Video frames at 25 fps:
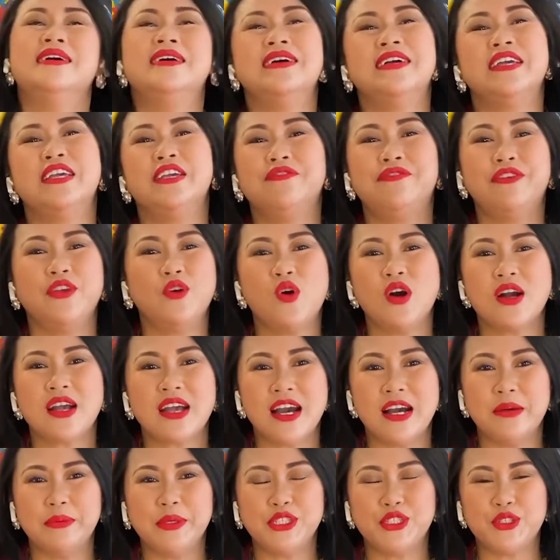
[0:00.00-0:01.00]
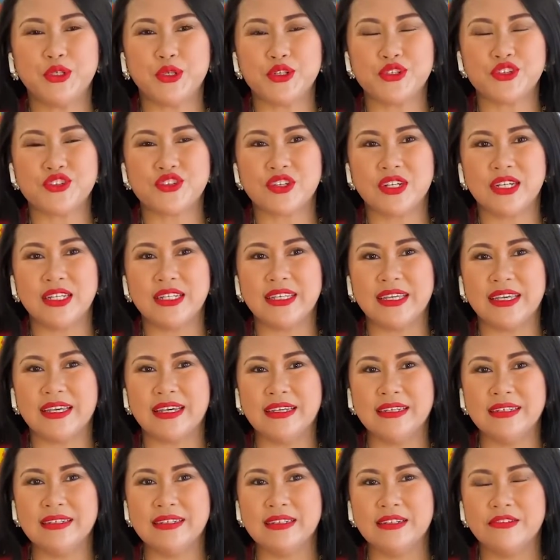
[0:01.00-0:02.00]
If you are coming to
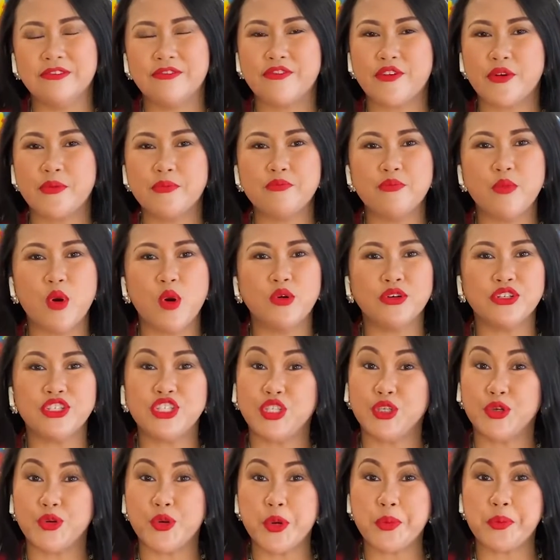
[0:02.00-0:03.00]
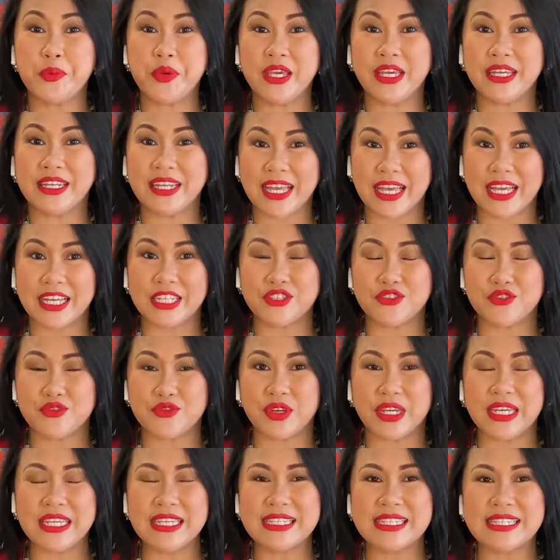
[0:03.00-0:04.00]
Australia from most European
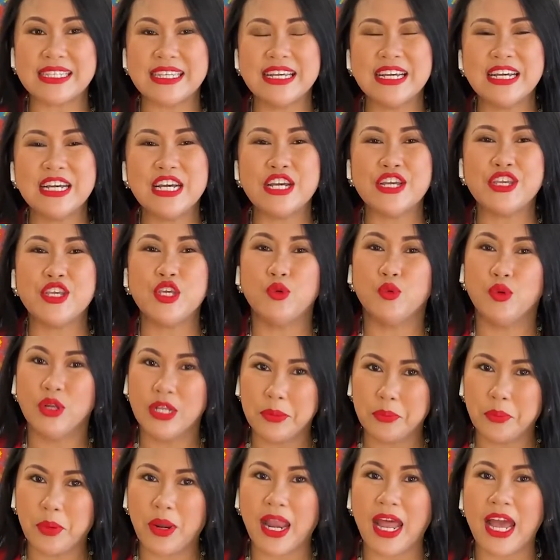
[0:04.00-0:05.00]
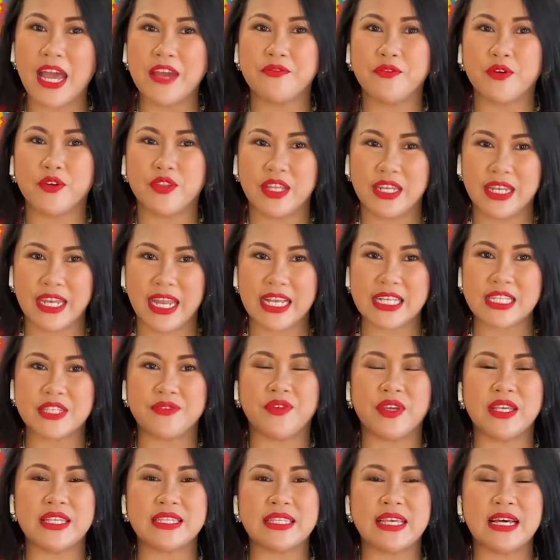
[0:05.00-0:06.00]
countries, you will apply for the next
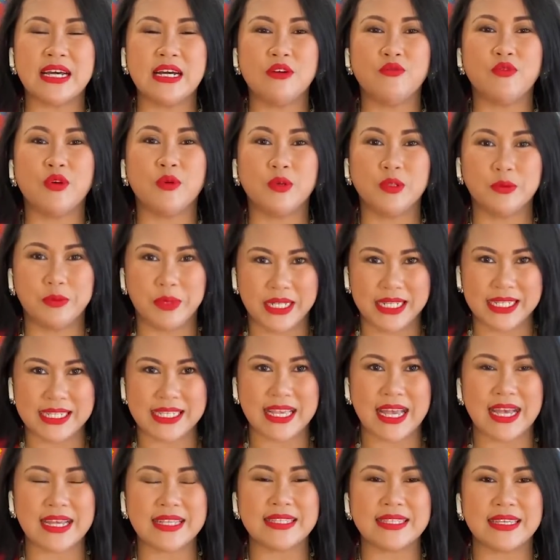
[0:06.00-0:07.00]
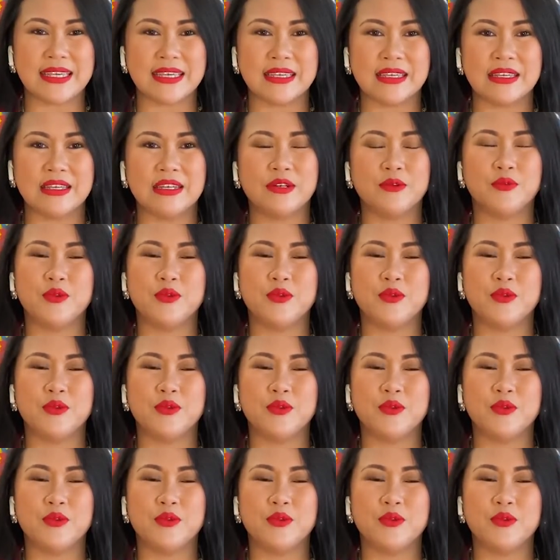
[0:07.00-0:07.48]
visa we will be discussing,